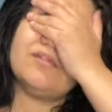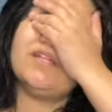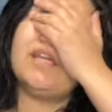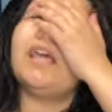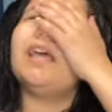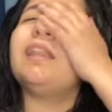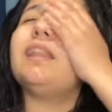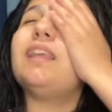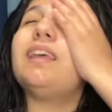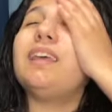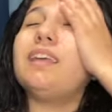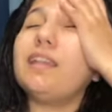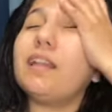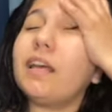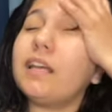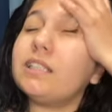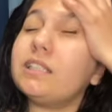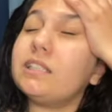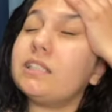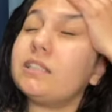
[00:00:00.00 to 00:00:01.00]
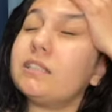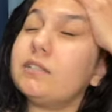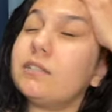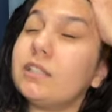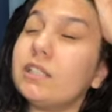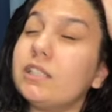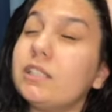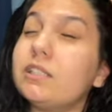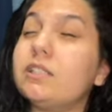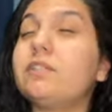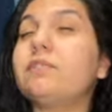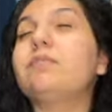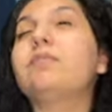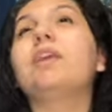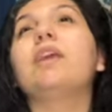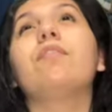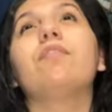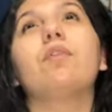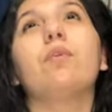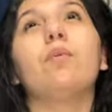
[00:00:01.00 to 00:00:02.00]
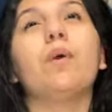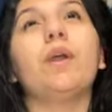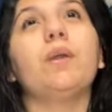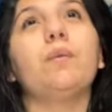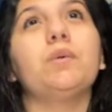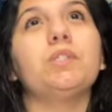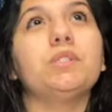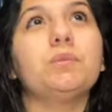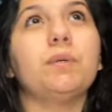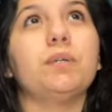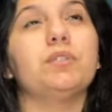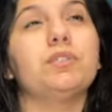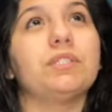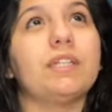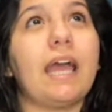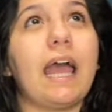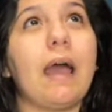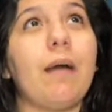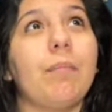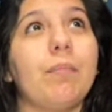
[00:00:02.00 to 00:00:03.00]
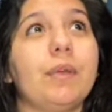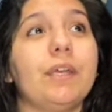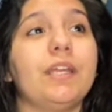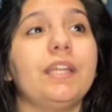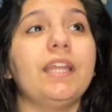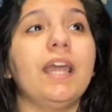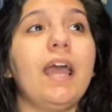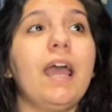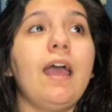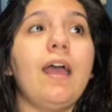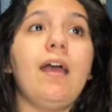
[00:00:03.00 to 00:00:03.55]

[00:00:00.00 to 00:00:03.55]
And then this giveaway was supposed to happen